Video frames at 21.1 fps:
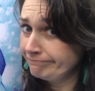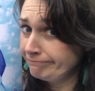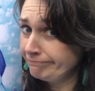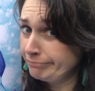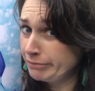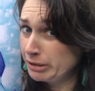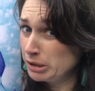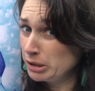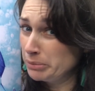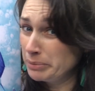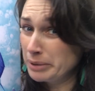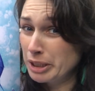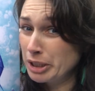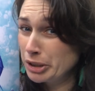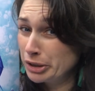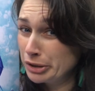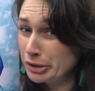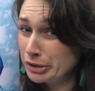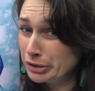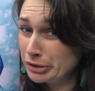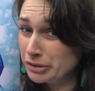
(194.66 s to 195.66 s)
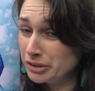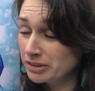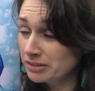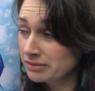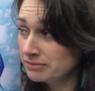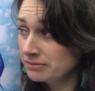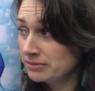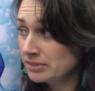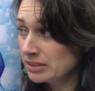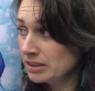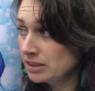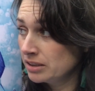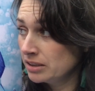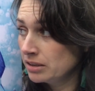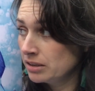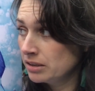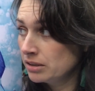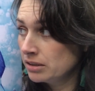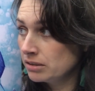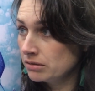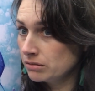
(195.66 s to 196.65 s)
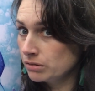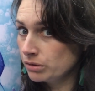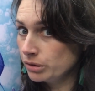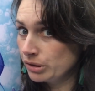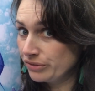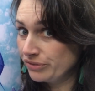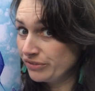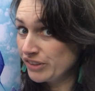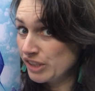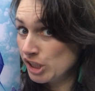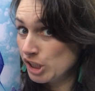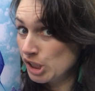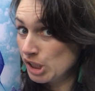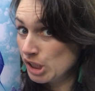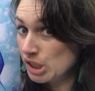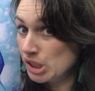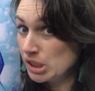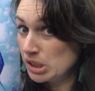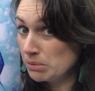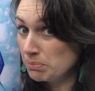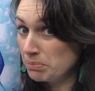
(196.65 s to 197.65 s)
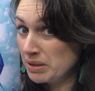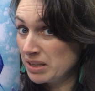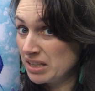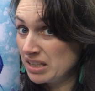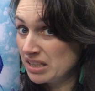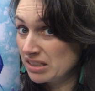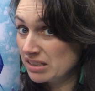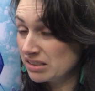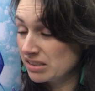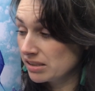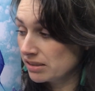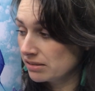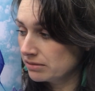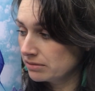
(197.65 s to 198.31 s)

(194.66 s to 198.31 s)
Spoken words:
but nobody heard. All the fish had disappeared.